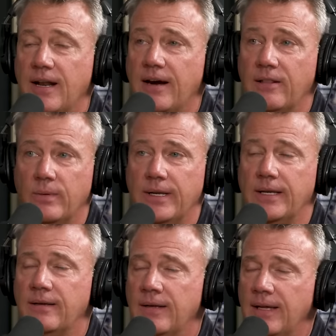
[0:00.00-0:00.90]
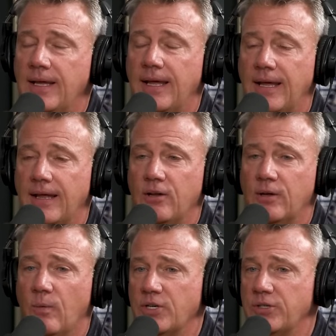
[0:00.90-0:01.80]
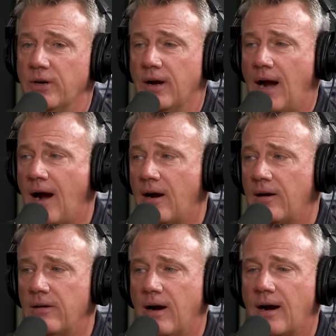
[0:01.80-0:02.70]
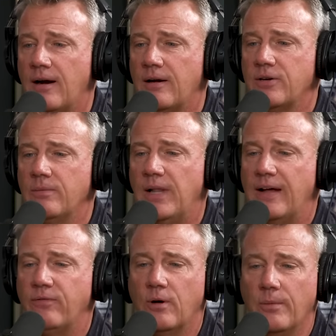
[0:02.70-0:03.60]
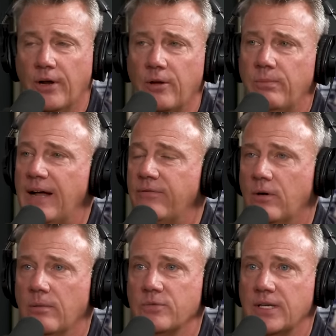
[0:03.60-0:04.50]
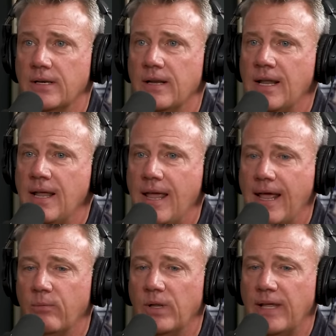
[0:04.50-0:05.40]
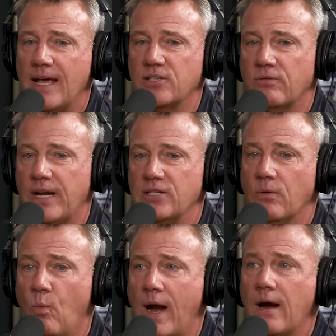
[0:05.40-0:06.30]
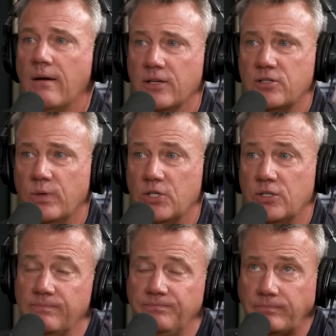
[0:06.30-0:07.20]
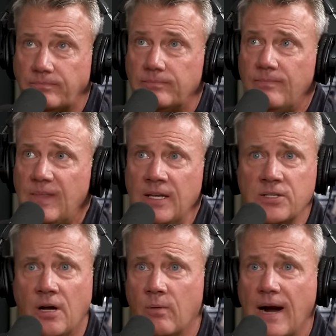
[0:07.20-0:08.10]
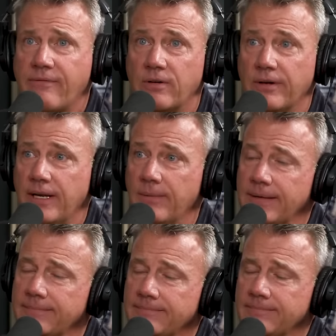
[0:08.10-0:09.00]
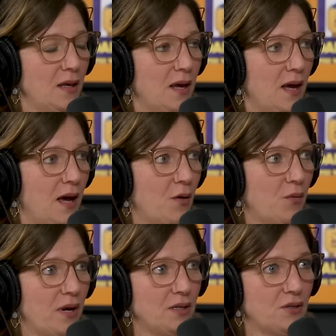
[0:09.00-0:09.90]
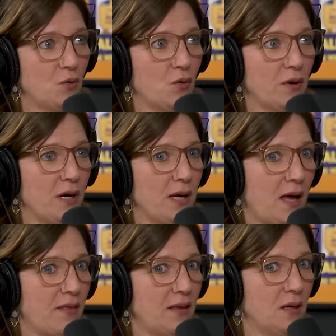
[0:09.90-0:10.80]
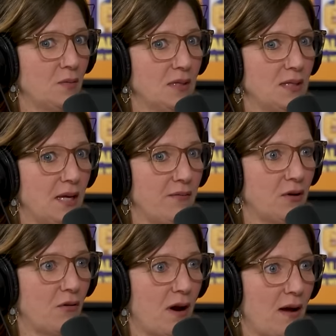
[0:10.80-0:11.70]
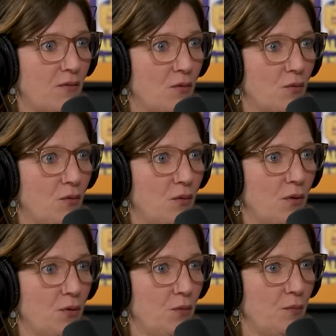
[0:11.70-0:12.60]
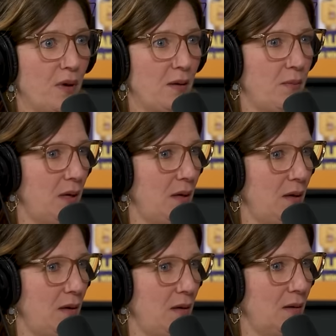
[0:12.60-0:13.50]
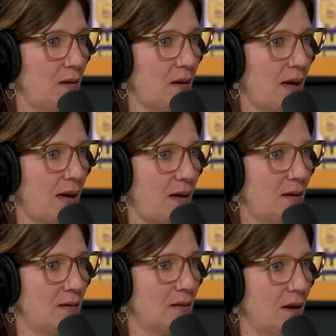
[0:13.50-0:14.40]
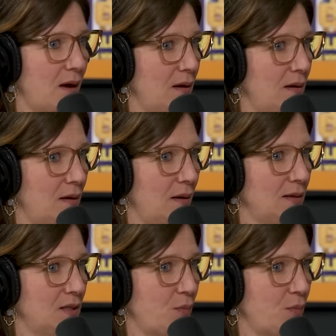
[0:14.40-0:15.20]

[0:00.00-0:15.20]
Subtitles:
any night of the week, and you can watch it on our platform or other platforms, and it really has raised awareness, which is all we're after anyway. Yeah, I read a story, I think it was David Gravel, who maybe had gotten a